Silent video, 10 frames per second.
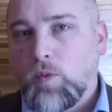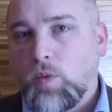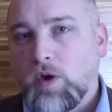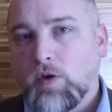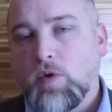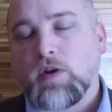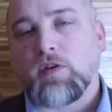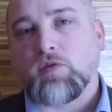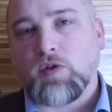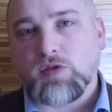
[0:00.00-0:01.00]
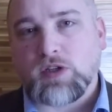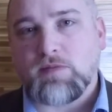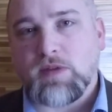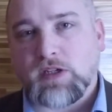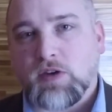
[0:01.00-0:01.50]
we are going to grossly
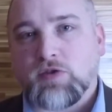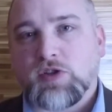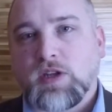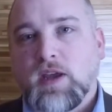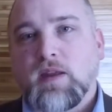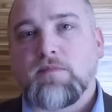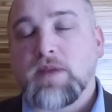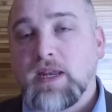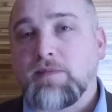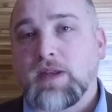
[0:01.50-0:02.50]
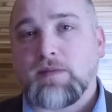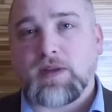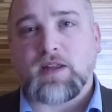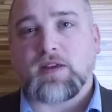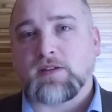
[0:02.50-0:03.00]
misunderstand many, many,
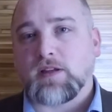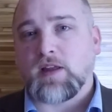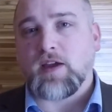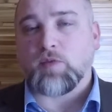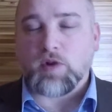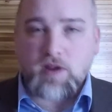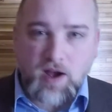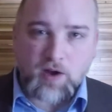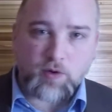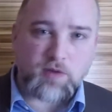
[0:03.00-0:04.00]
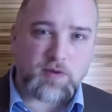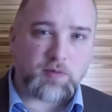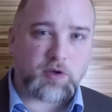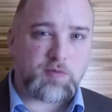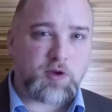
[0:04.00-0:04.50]
many things in life. We're not going to be
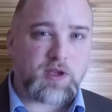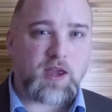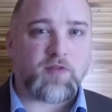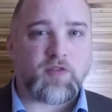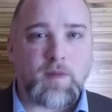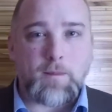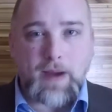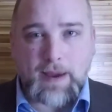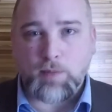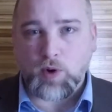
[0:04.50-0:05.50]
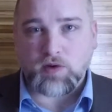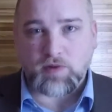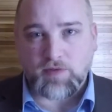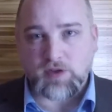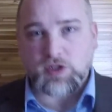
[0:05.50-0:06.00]
able to communicate from my point of
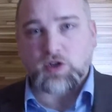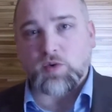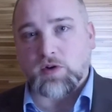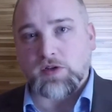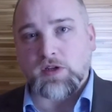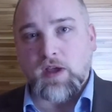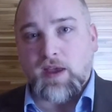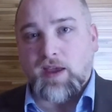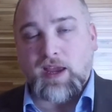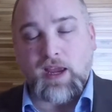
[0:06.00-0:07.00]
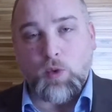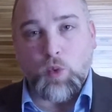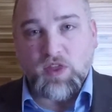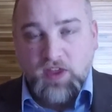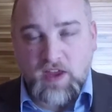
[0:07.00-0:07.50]
reference to yours.
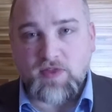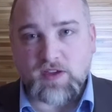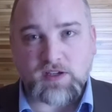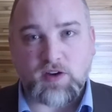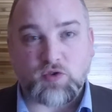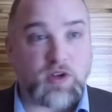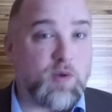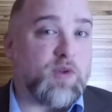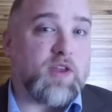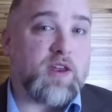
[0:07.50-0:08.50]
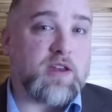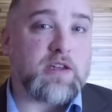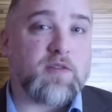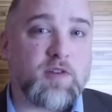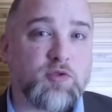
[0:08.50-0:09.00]
Within this country and within
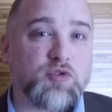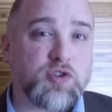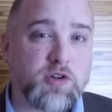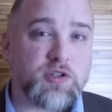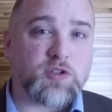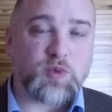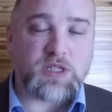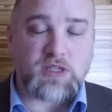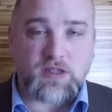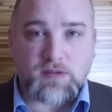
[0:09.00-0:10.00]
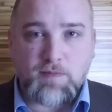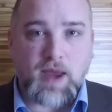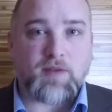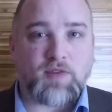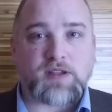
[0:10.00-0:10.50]
individual churches, we see this
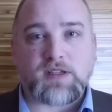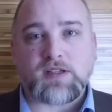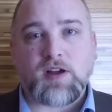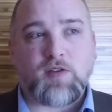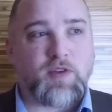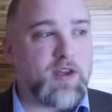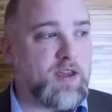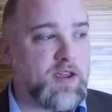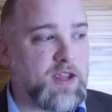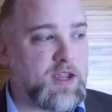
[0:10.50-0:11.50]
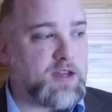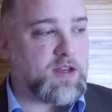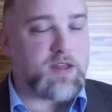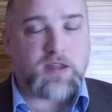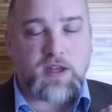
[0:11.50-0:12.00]
manifest itself
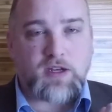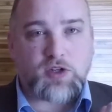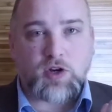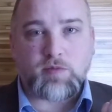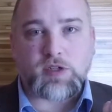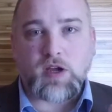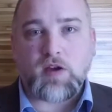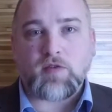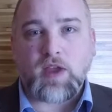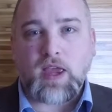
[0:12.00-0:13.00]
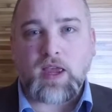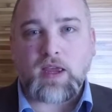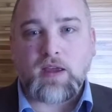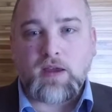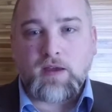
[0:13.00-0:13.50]
in terms of a